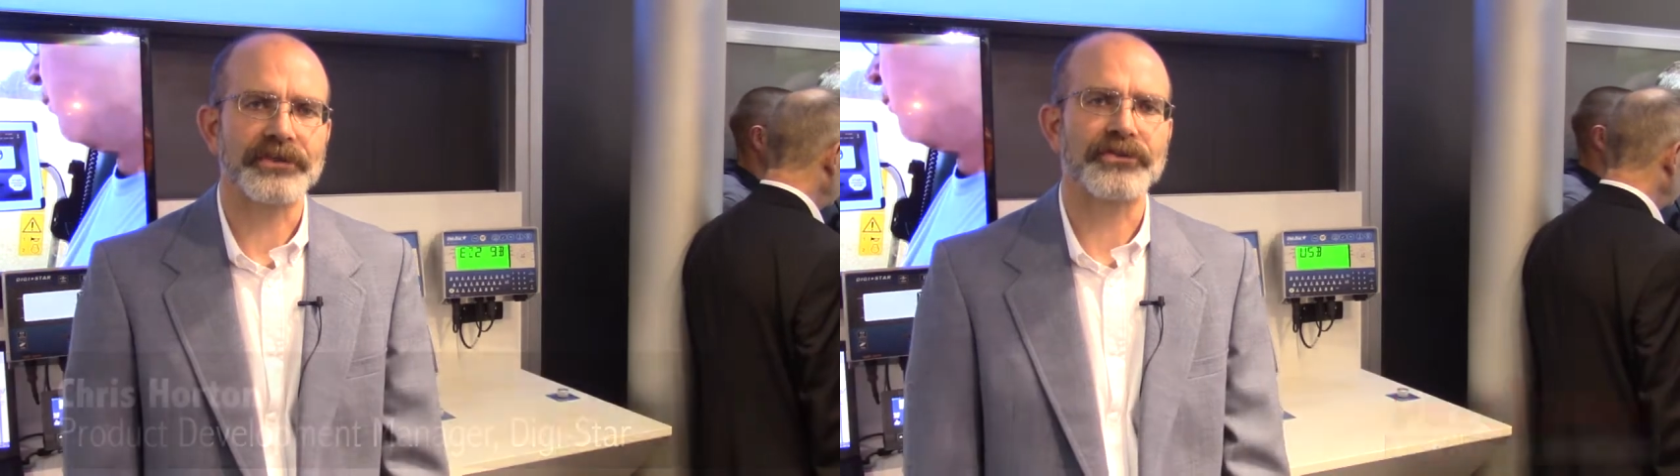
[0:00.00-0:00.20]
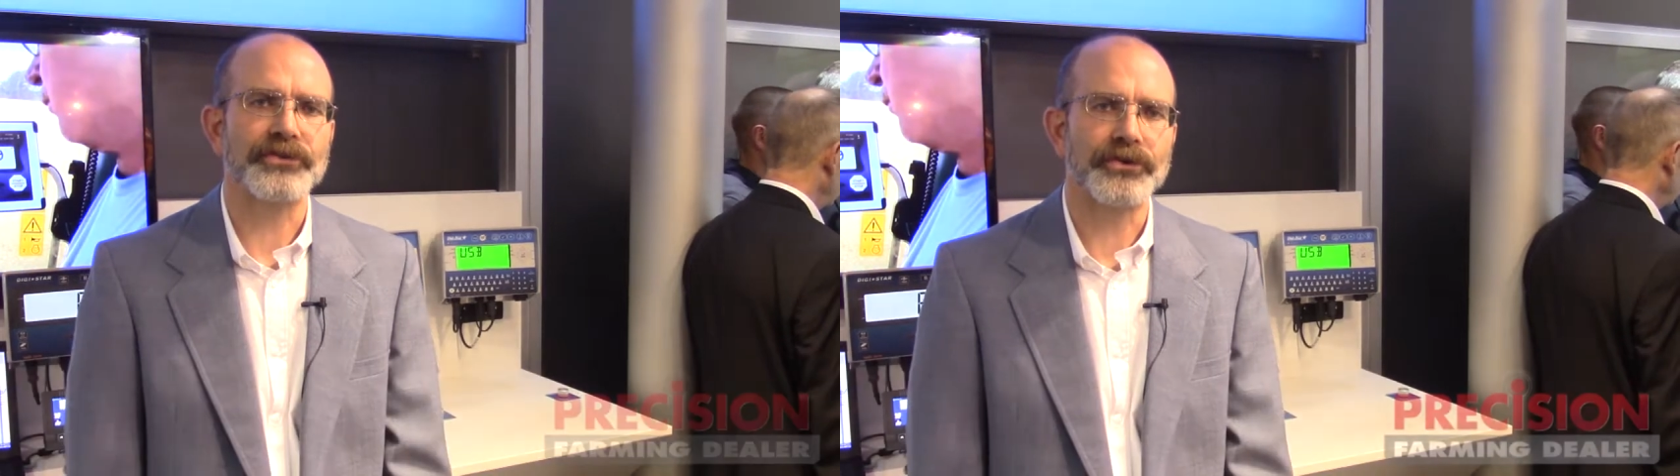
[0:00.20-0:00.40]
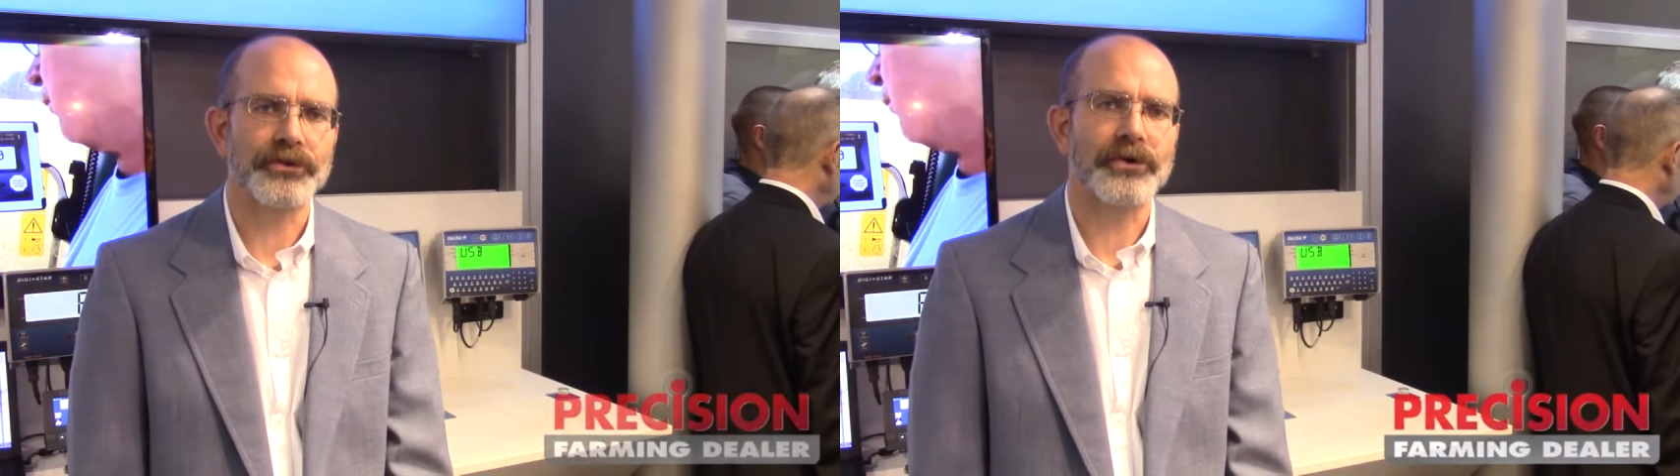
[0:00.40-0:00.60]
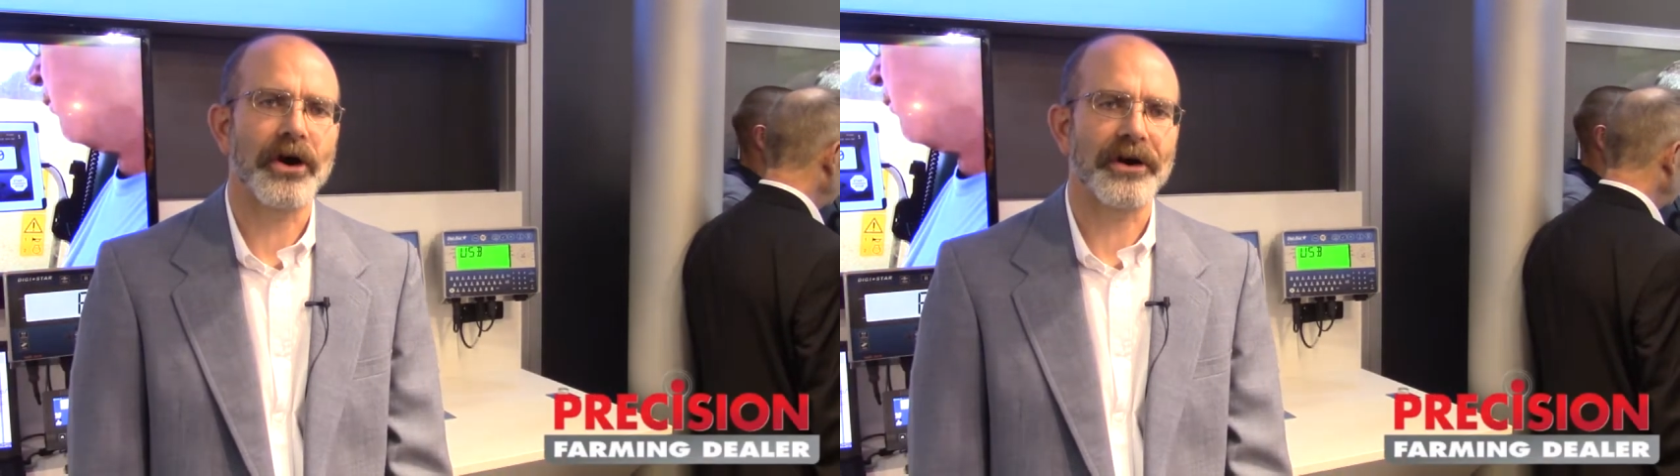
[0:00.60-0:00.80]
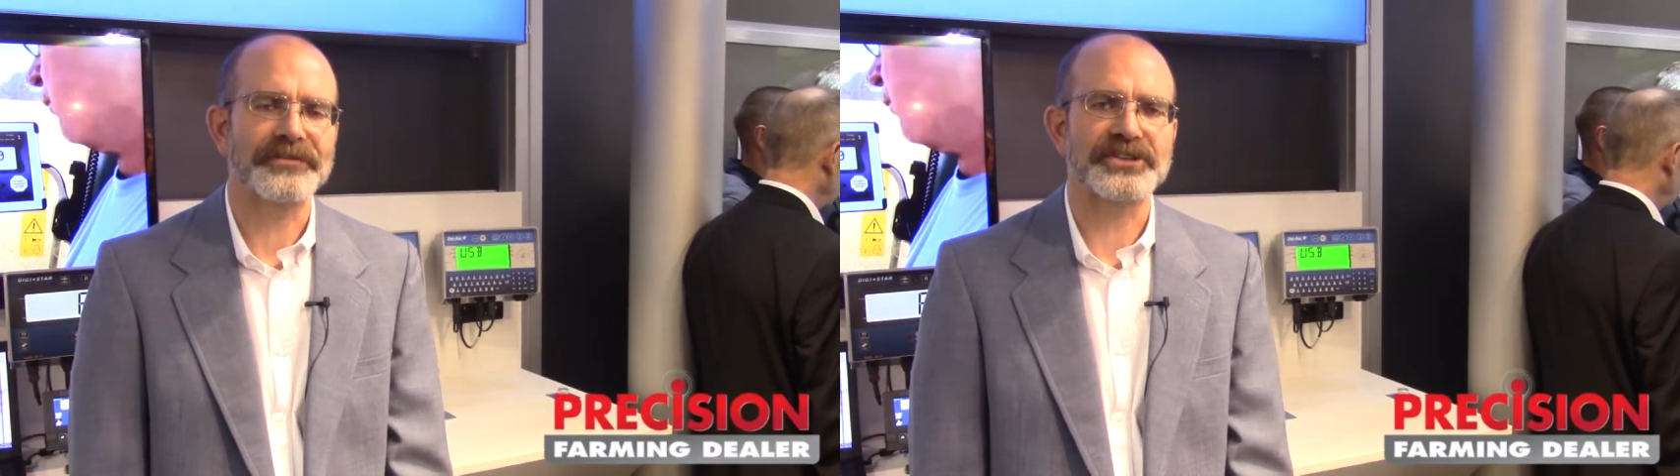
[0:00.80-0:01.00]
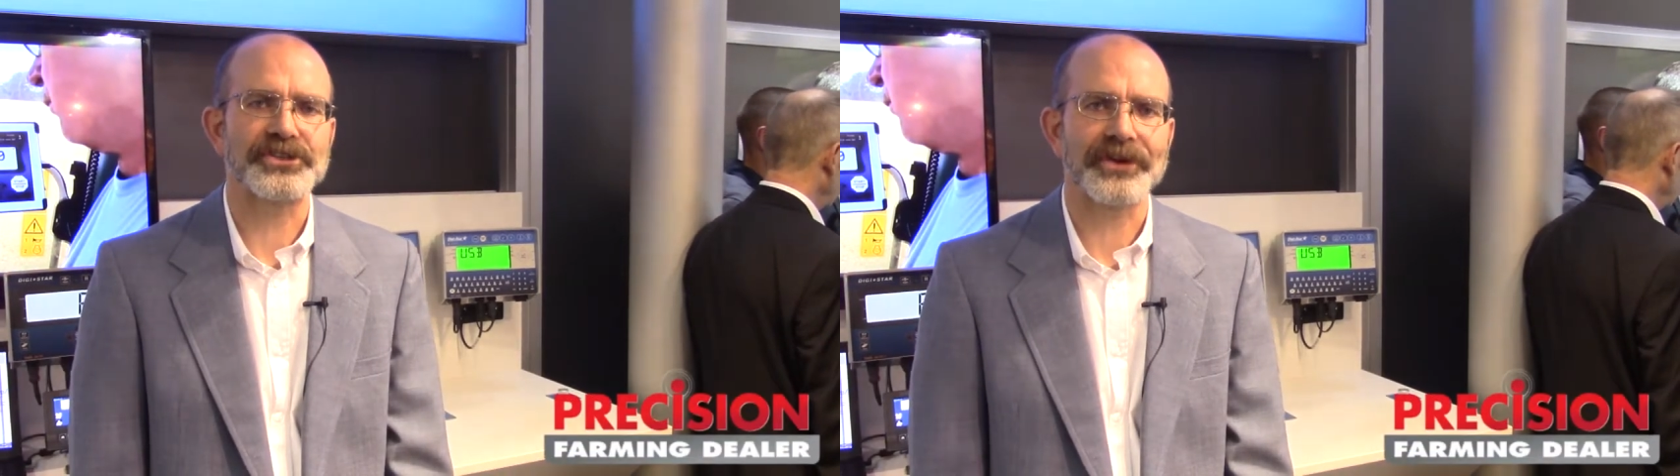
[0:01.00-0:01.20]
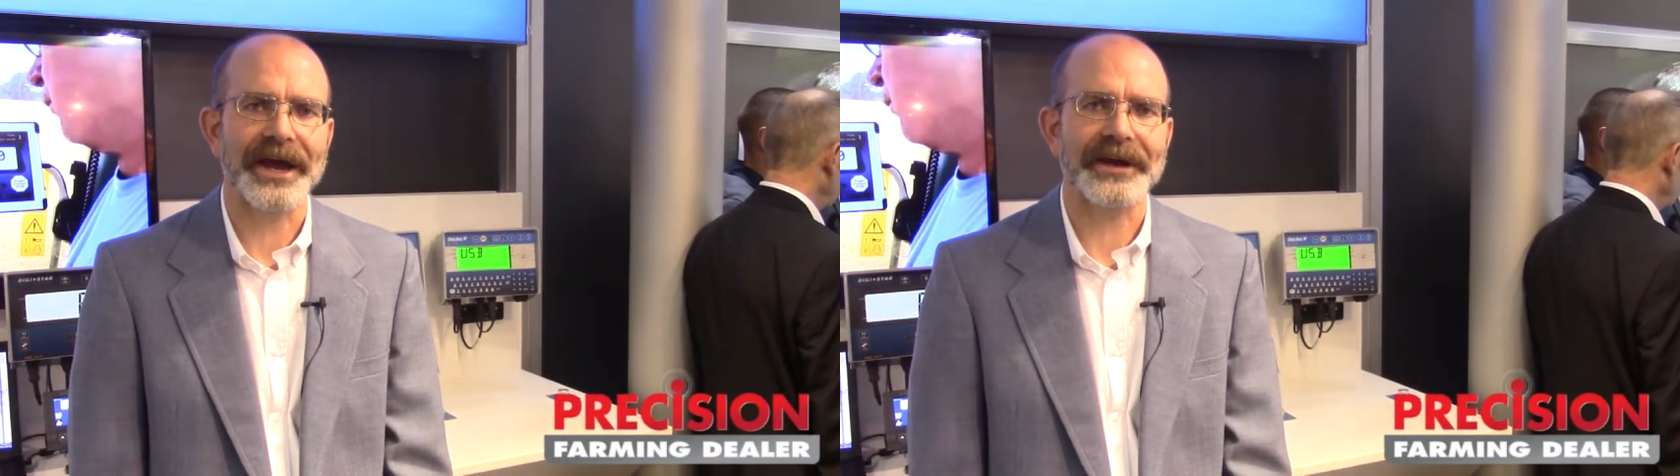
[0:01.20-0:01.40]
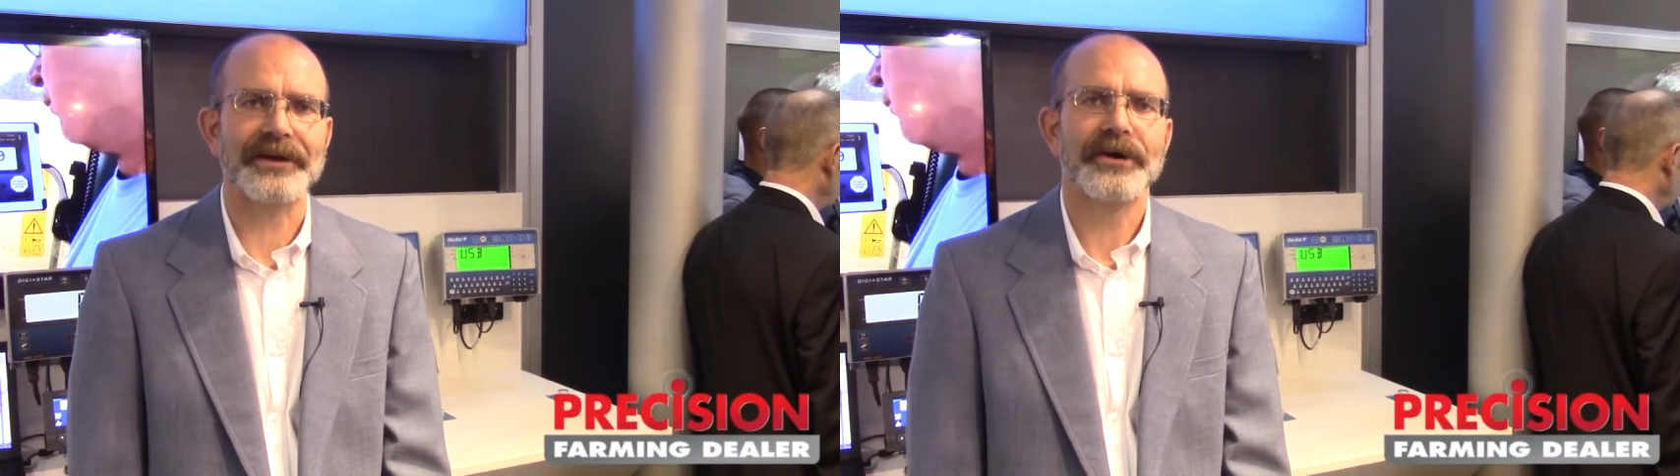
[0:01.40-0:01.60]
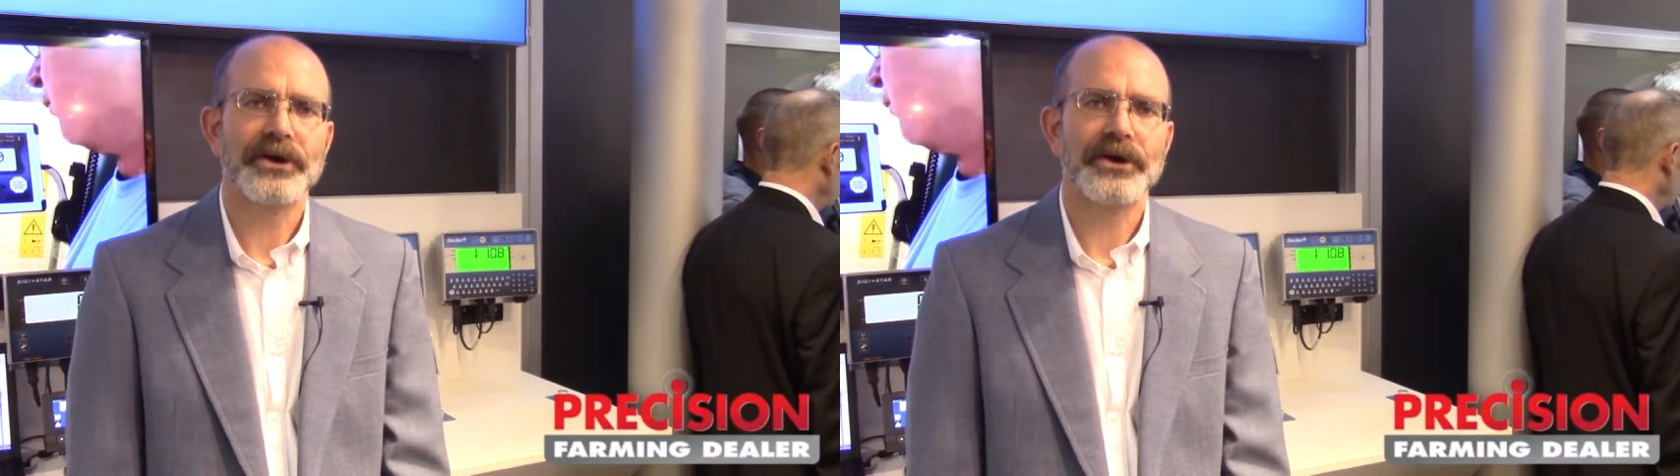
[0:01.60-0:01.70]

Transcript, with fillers: its new Harvest Track